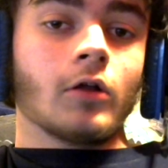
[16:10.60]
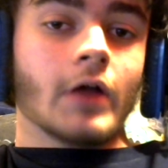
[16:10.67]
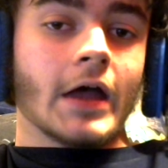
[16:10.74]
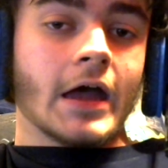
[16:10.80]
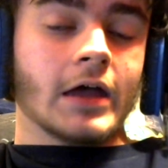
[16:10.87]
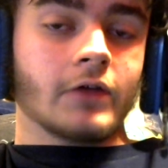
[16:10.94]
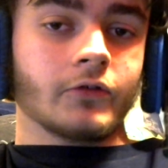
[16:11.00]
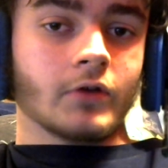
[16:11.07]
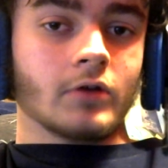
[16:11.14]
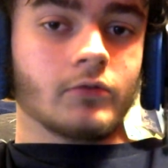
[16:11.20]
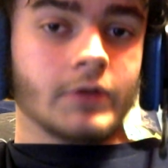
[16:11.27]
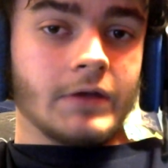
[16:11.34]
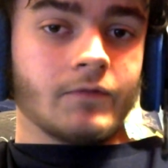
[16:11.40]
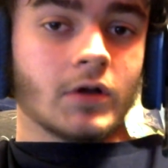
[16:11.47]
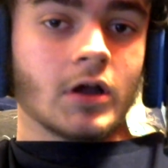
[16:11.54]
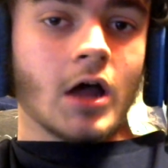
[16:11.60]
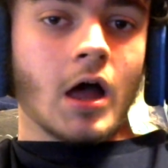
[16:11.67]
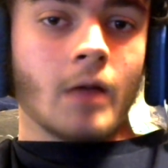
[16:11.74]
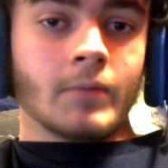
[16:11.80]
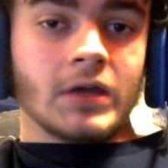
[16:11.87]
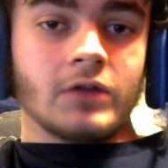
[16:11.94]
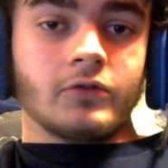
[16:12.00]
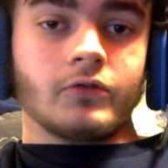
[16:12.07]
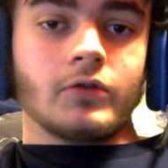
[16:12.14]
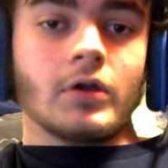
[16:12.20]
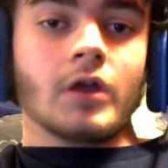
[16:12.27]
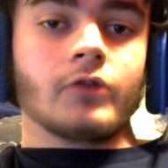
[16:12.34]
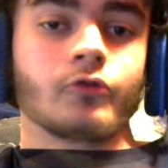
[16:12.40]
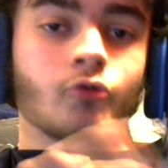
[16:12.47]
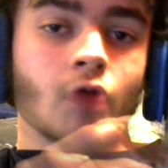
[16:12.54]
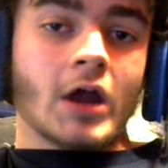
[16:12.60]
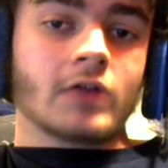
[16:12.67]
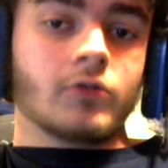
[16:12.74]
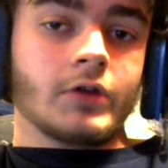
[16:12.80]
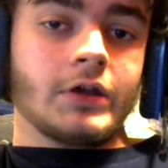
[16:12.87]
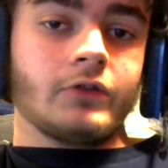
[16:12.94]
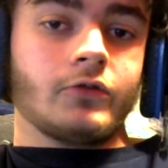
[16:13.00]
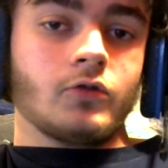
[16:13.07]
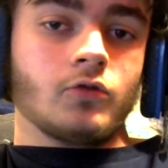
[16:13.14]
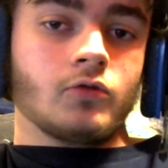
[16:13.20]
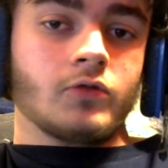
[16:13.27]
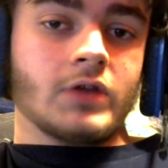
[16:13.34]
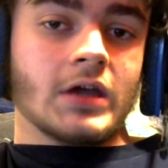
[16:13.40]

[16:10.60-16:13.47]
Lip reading: as leave a comment directly to the